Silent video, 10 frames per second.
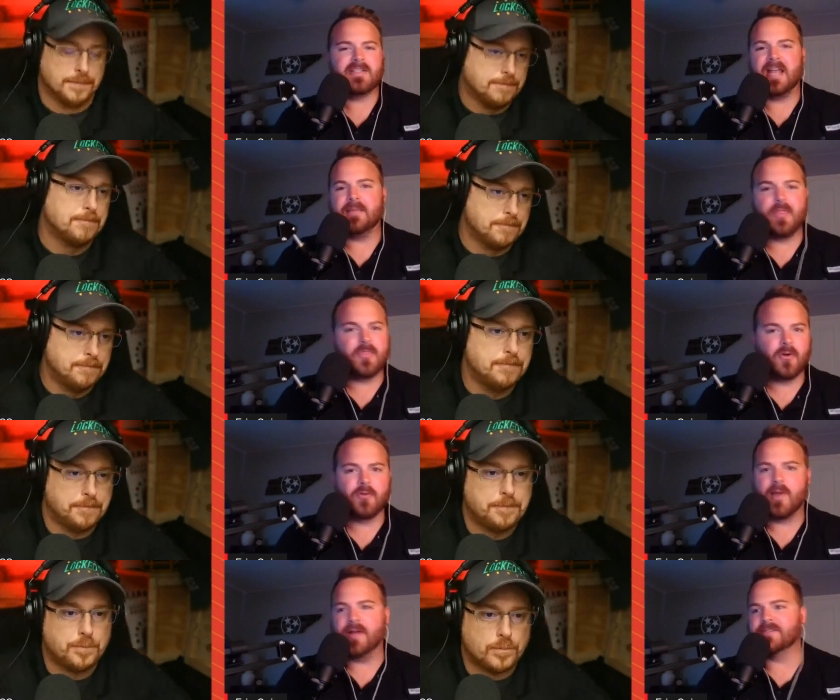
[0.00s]
Speaker 1: had him in the third
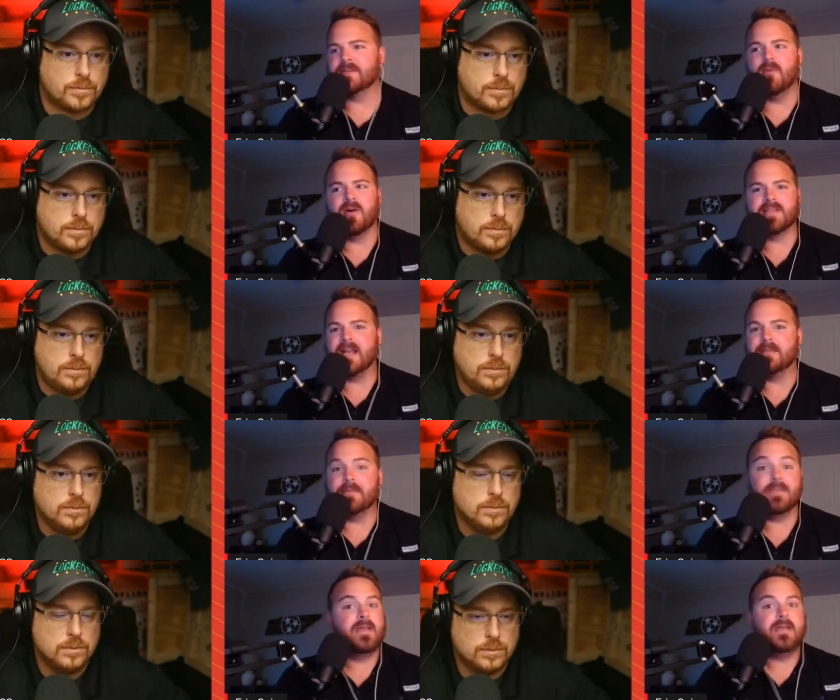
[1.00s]
round, some mocks had him
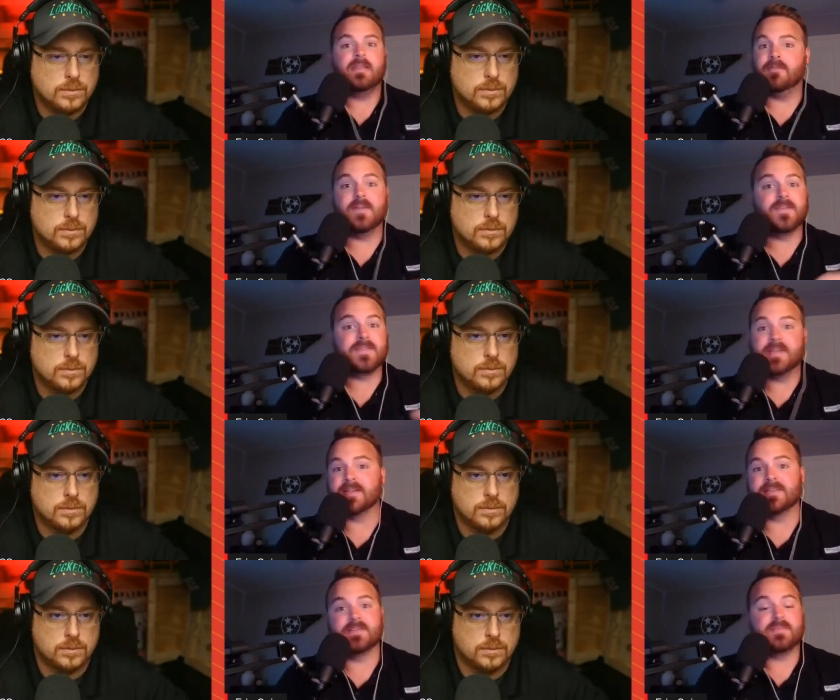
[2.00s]
in the fifth,
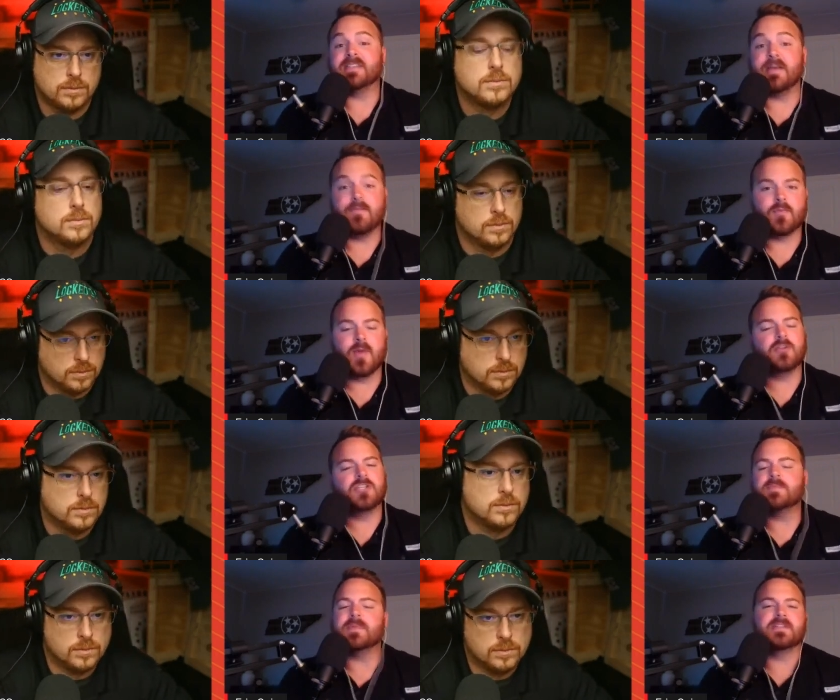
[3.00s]
sixth, seventh round,
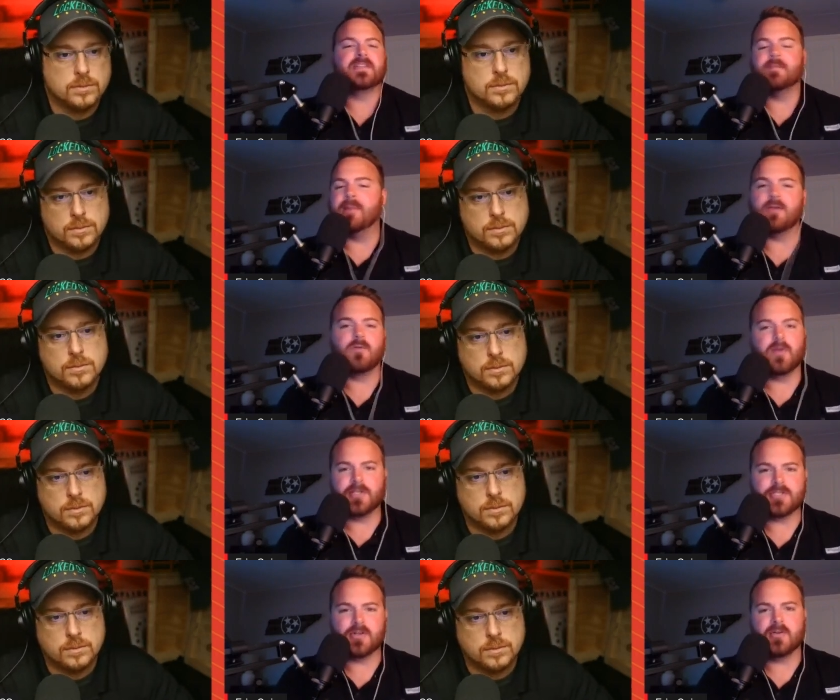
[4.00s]
just because of the medical
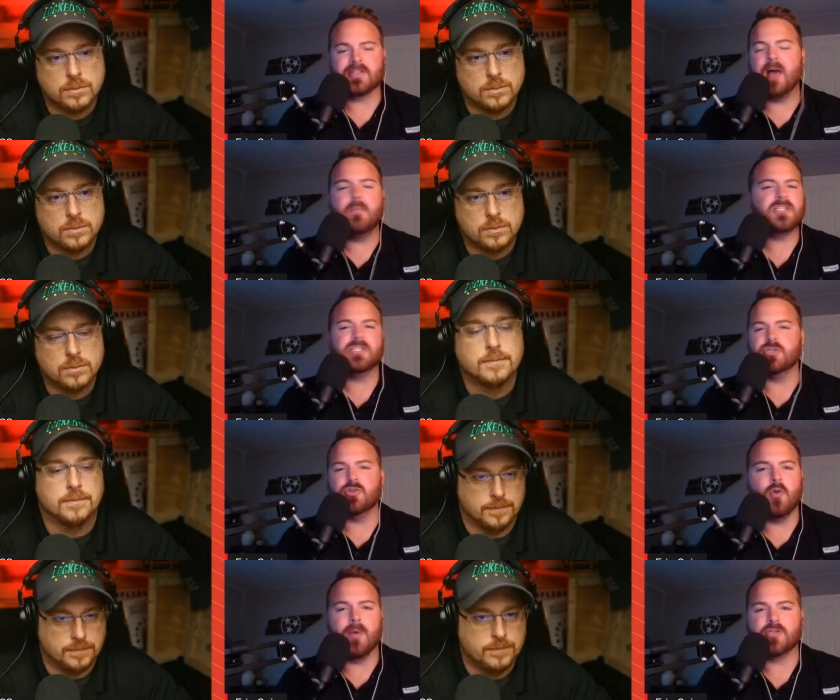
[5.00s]
concerns. How much did you
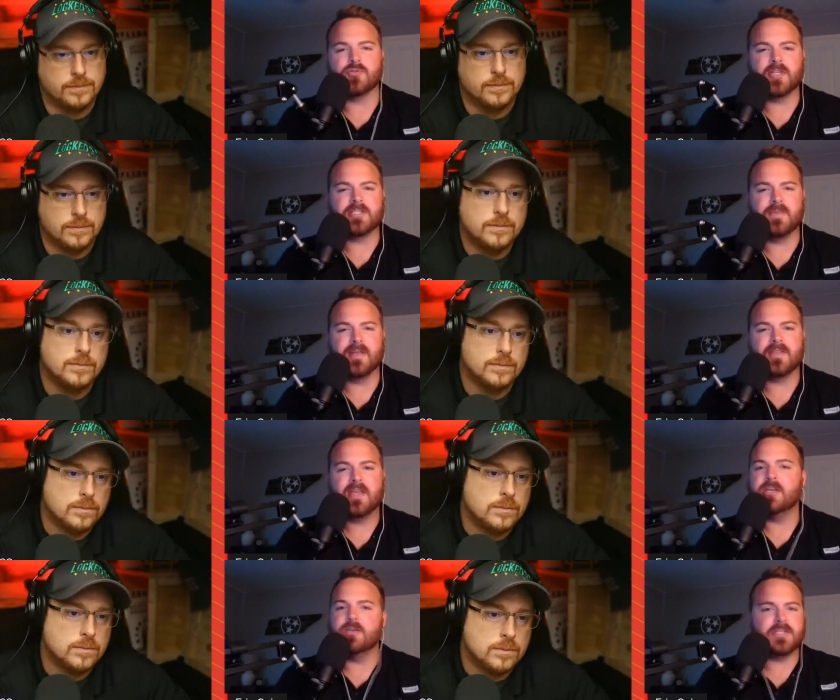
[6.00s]
know about Trey Smith?
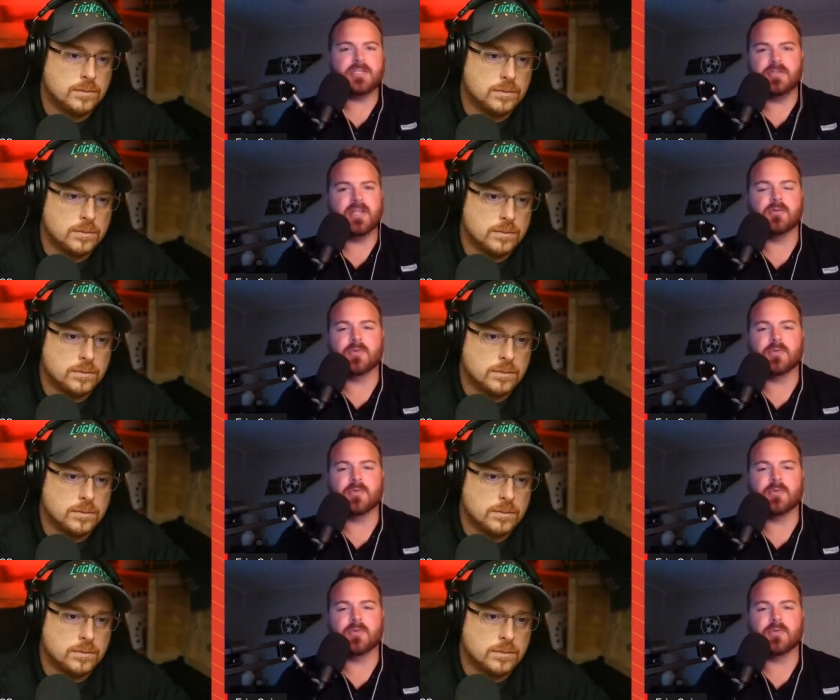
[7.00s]
You said you did your